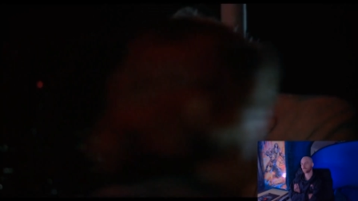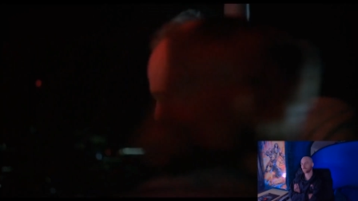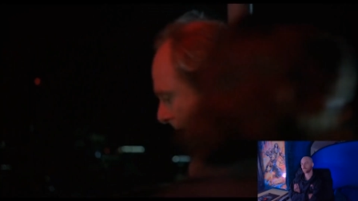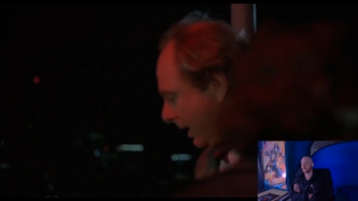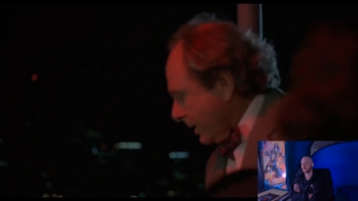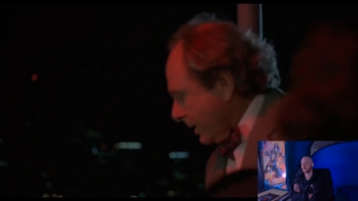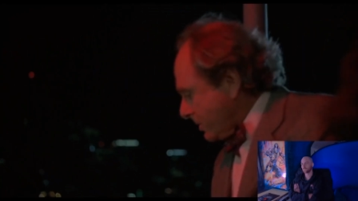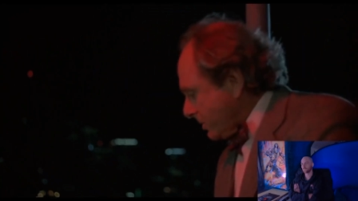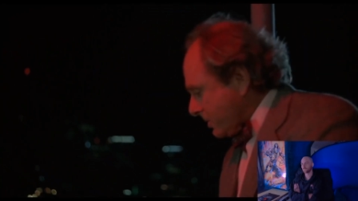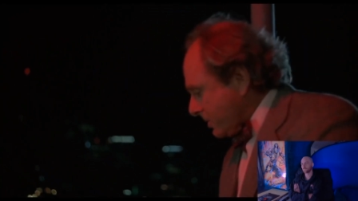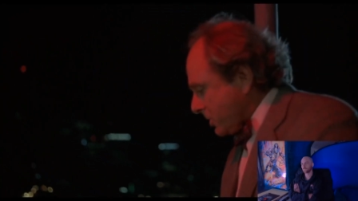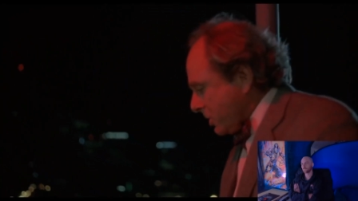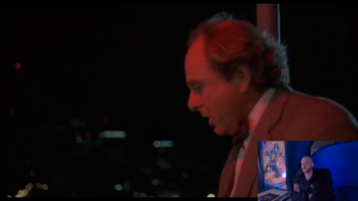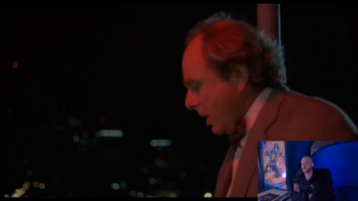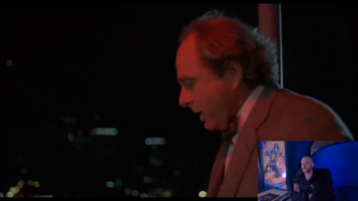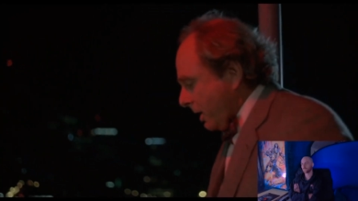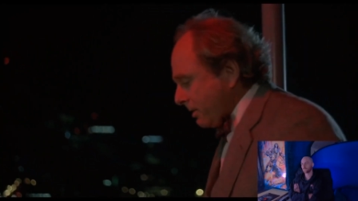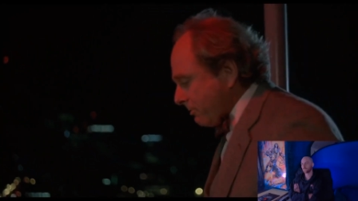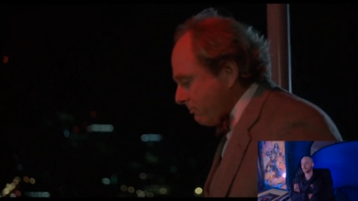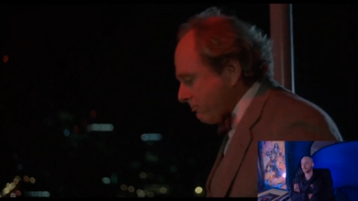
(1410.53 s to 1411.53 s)
Alex was
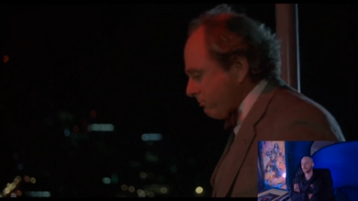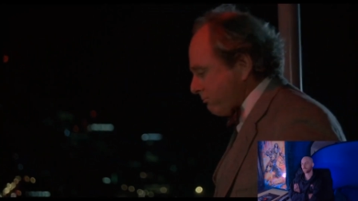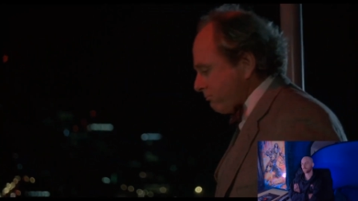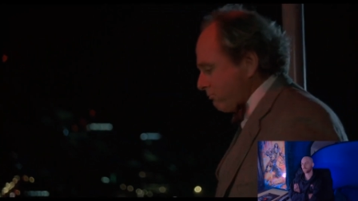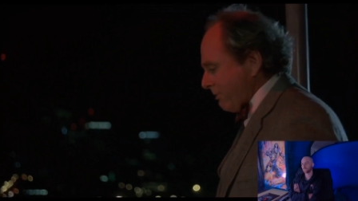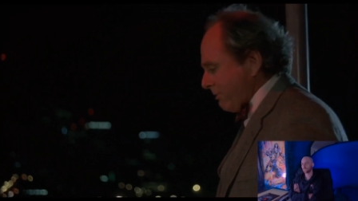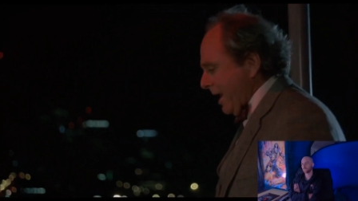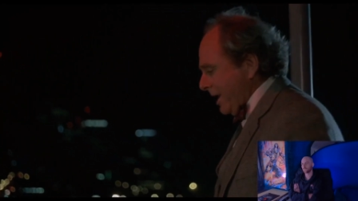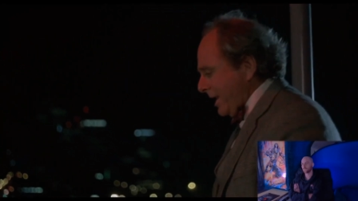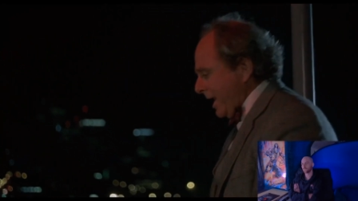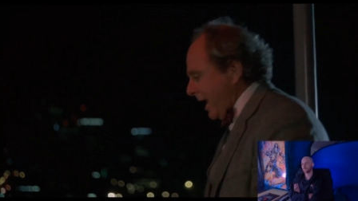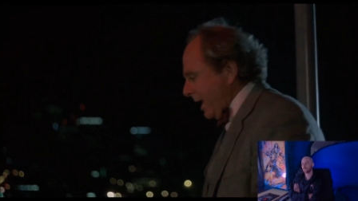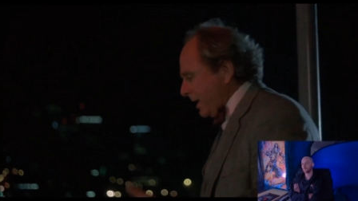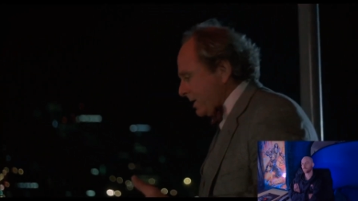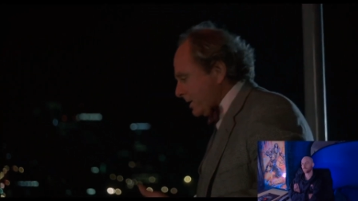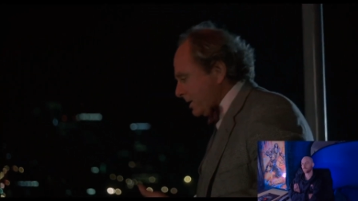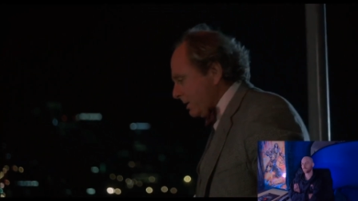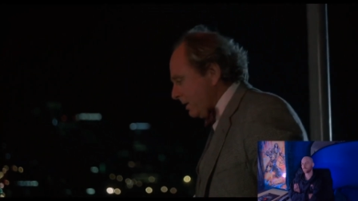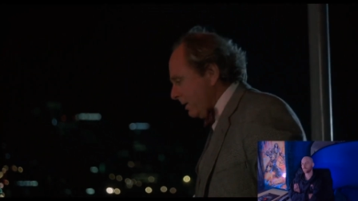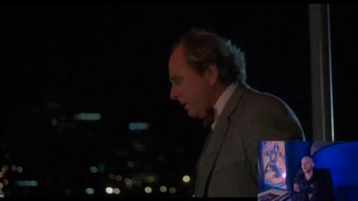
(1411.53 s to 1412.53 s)
caught
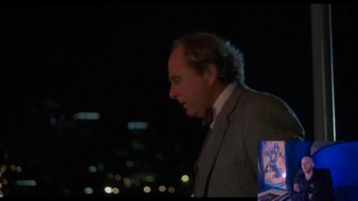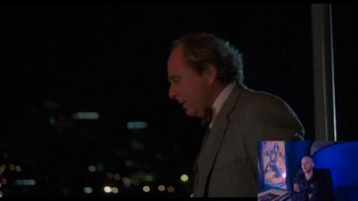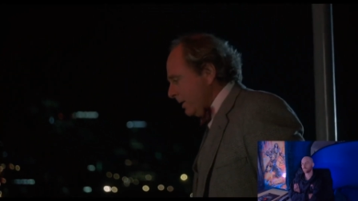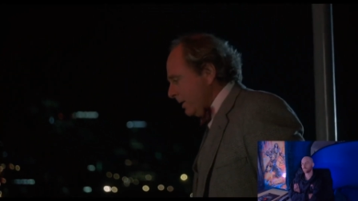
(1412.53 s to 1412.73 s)
red-handed.